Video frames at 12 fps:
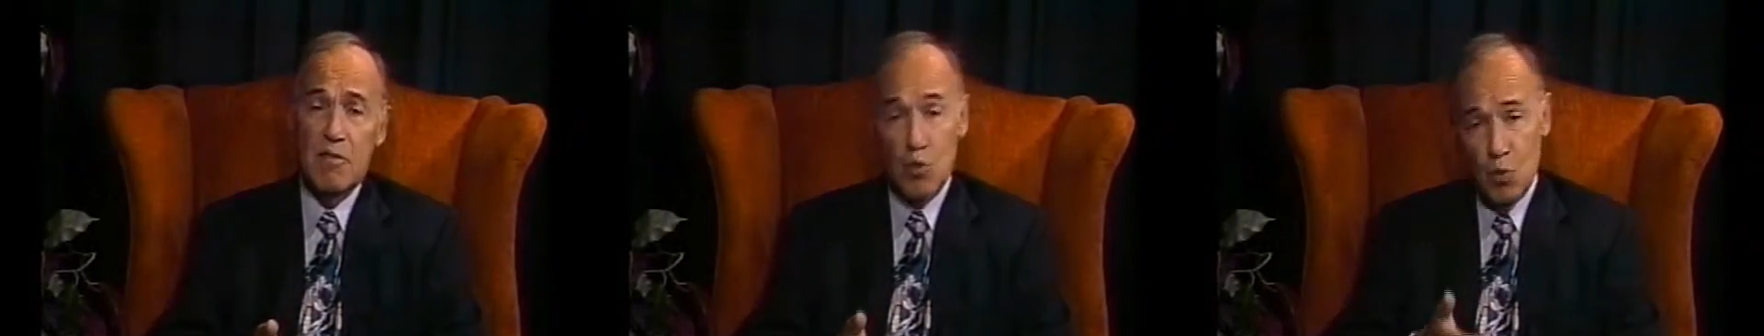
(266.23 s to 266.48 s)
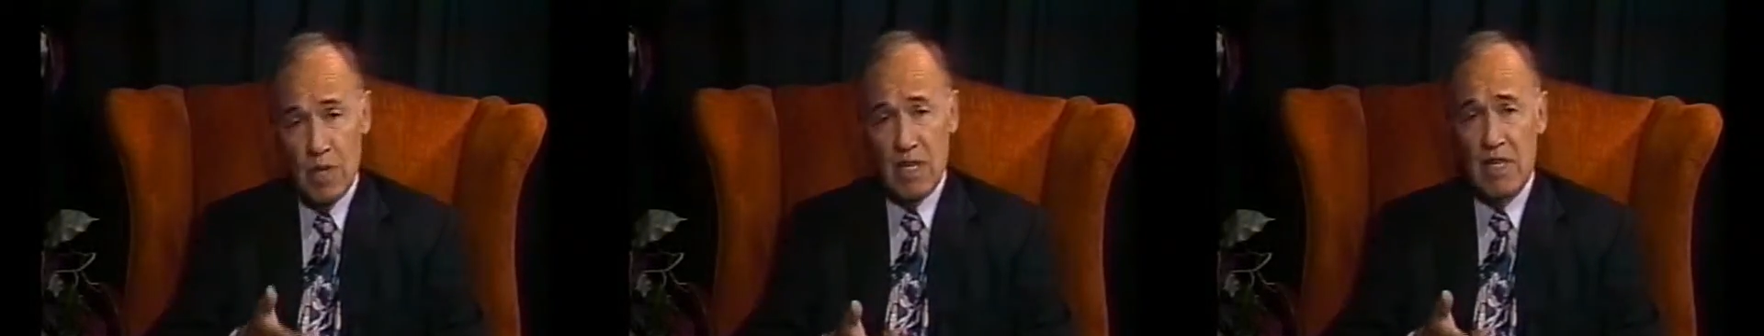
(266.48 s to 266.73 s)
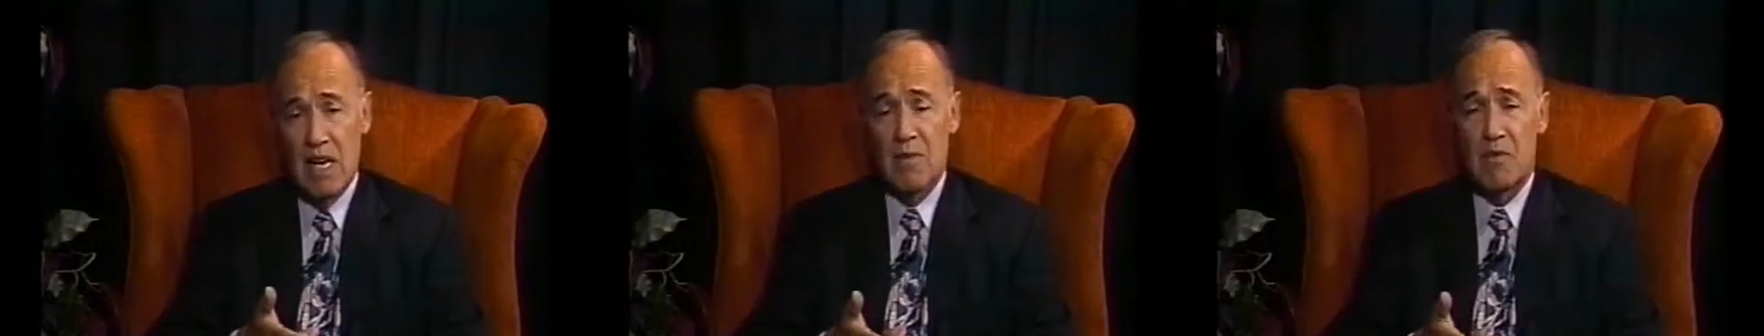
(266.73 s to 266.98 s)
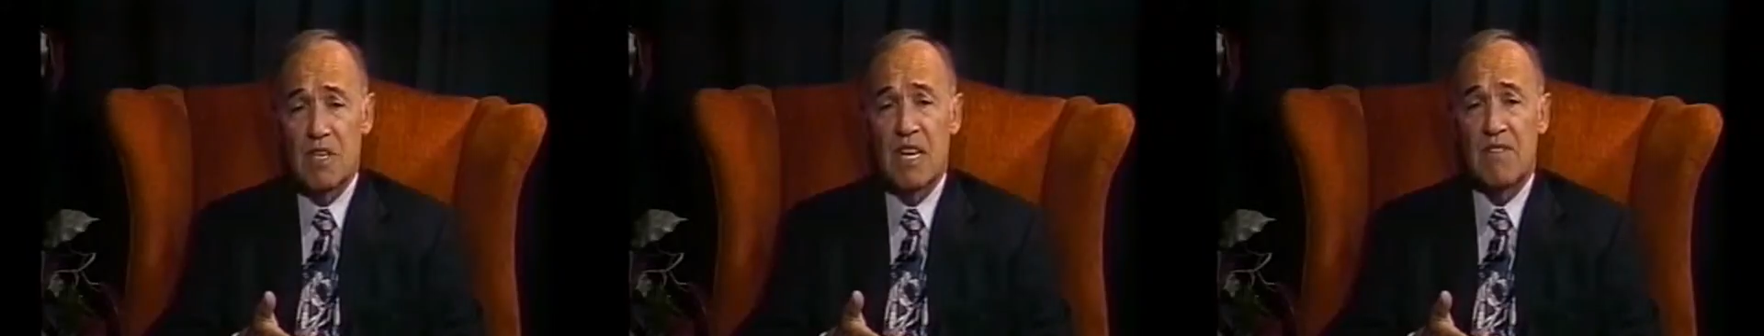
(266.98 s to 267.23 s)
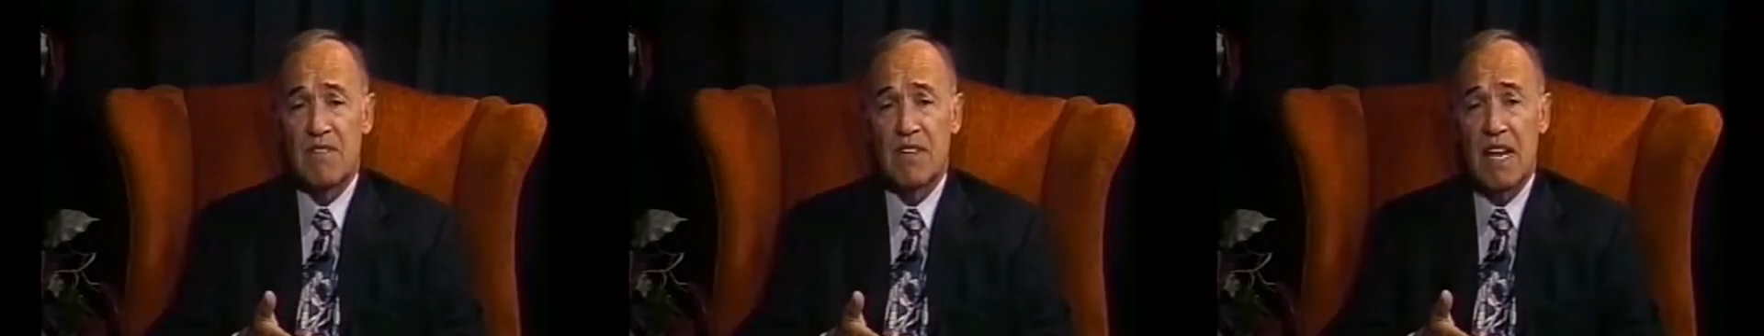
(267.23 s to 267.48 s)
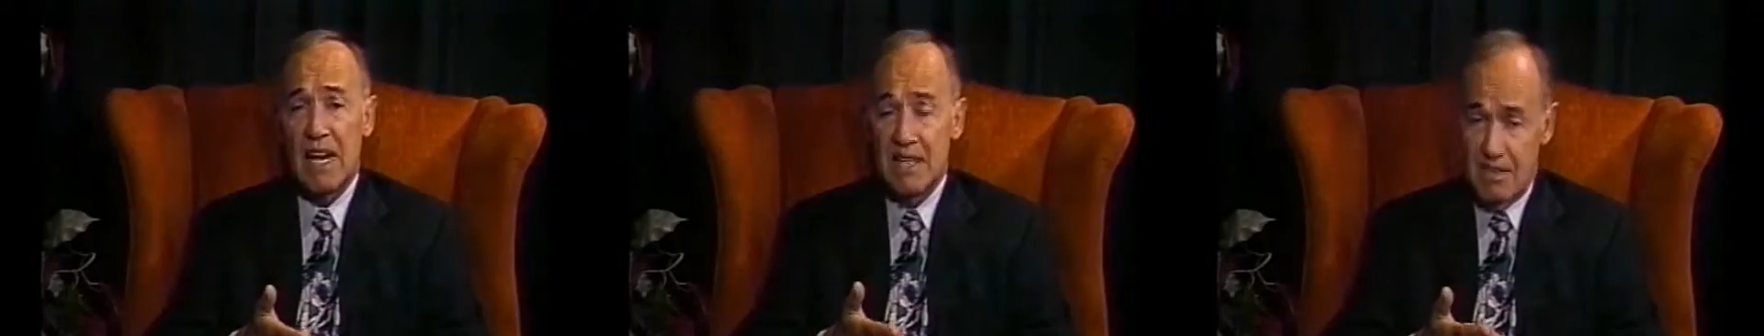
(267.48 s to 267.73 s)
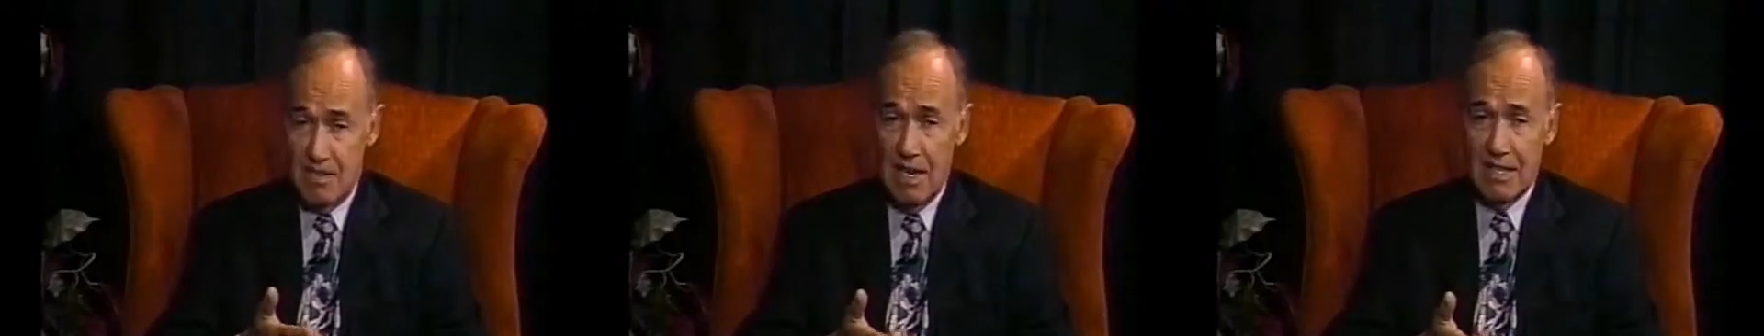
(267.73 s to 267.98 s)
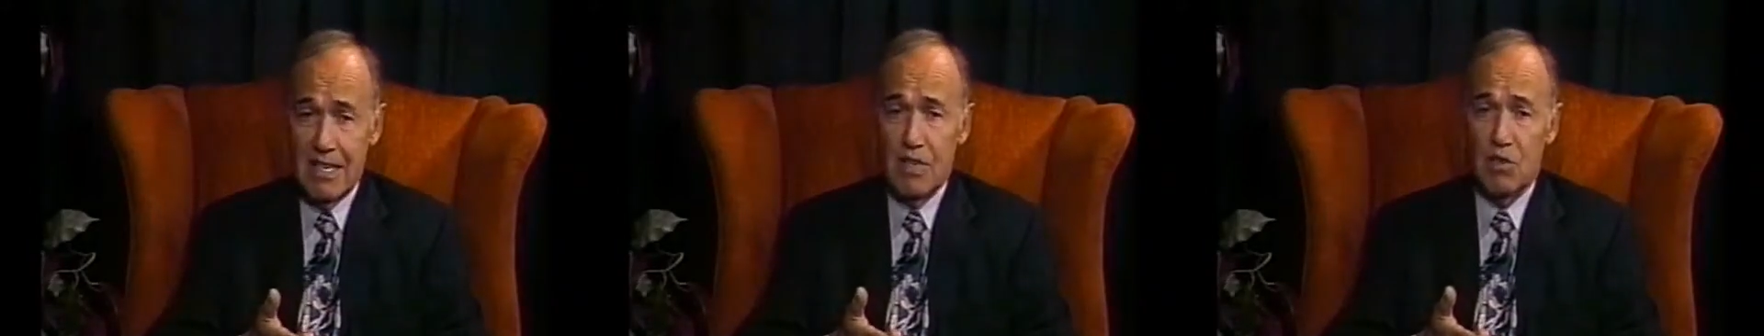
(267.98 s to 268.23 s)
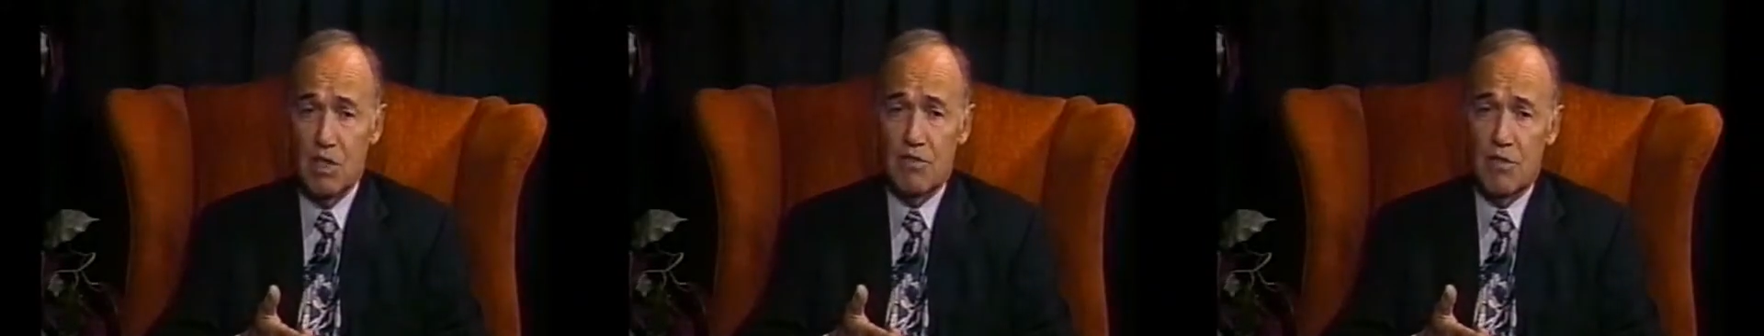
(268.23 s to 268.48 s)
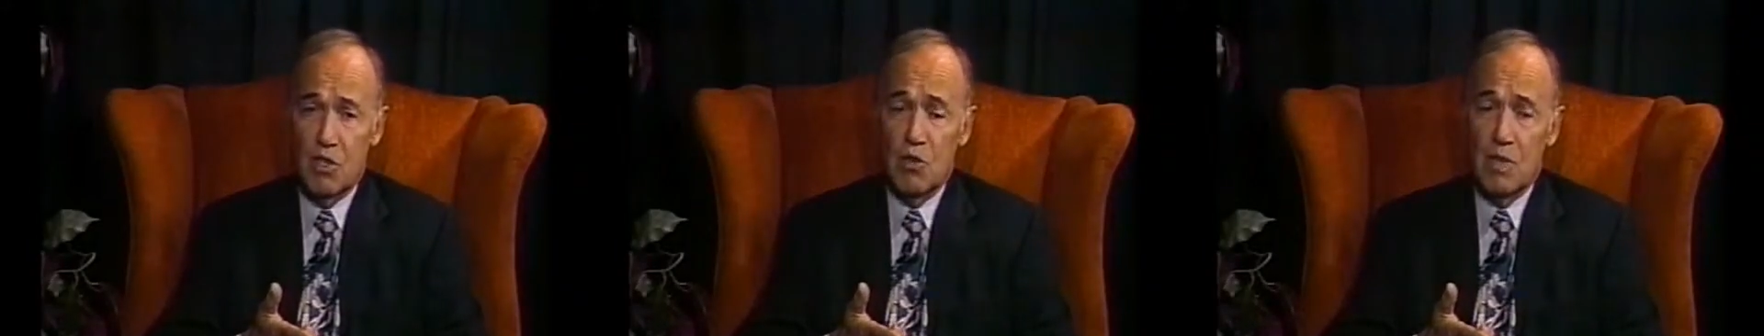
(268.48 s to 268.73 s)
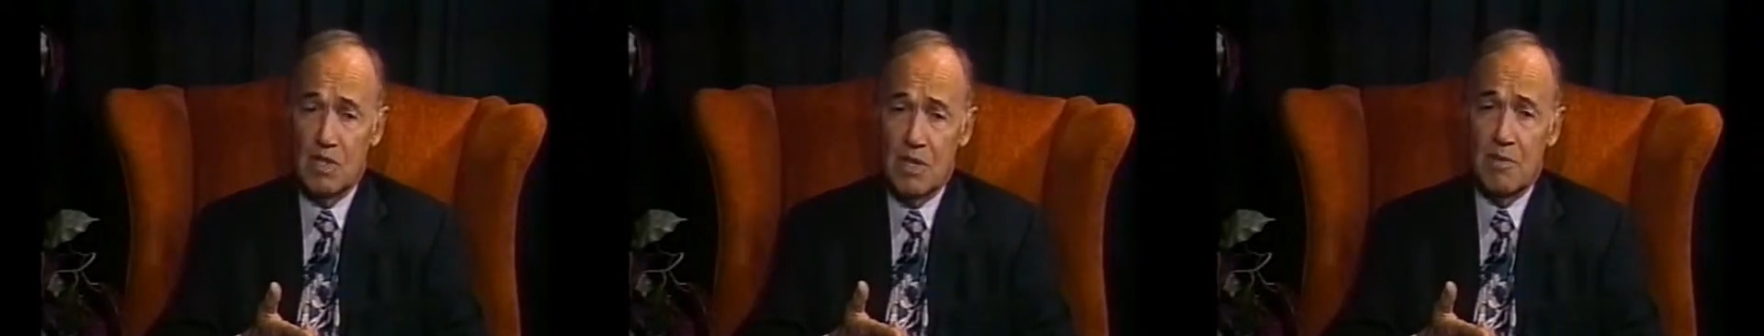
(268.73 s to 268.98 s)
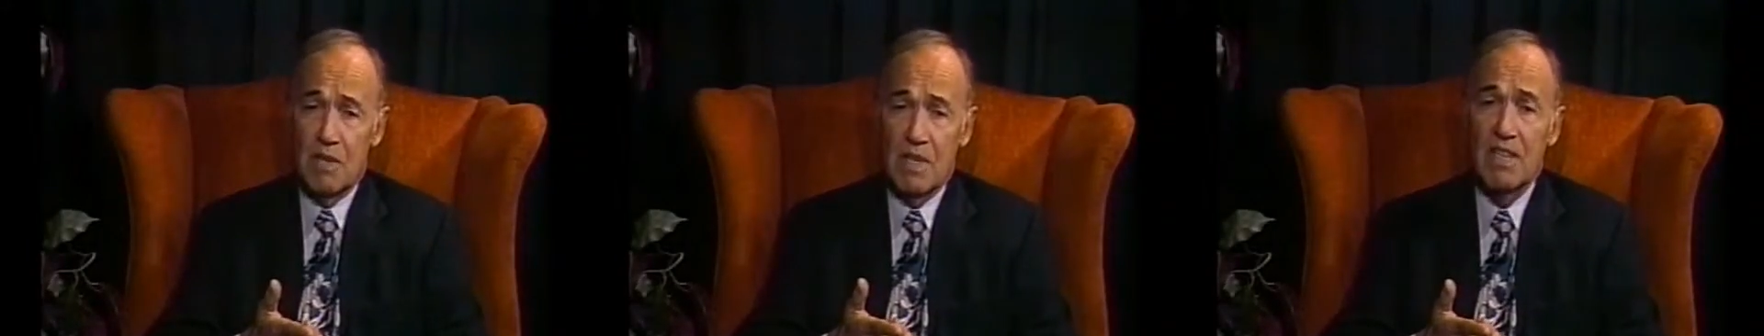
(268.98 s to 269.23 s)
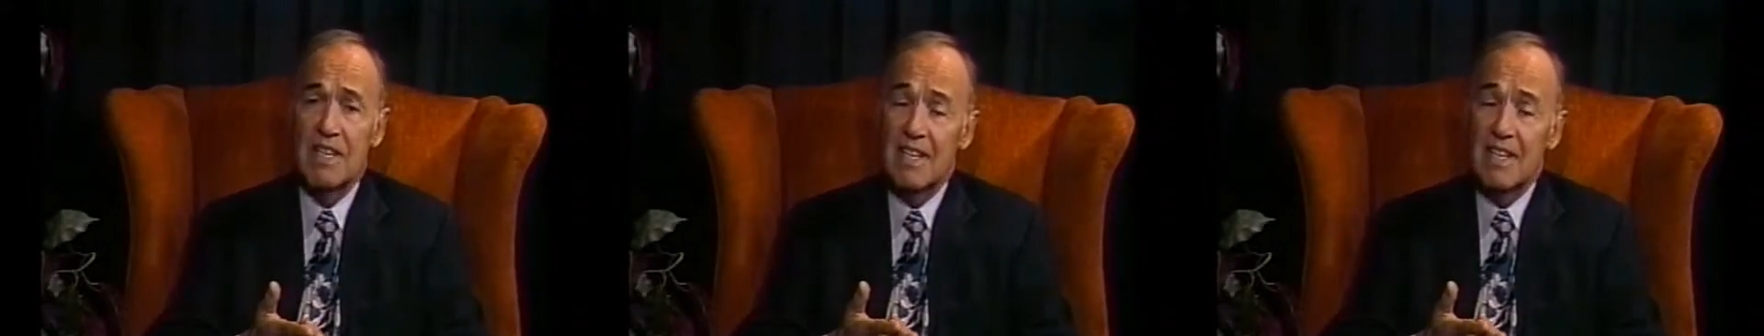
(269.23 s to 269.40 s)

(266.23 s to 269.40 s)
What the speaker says: It's one of the times the FDA is not guilty for doing something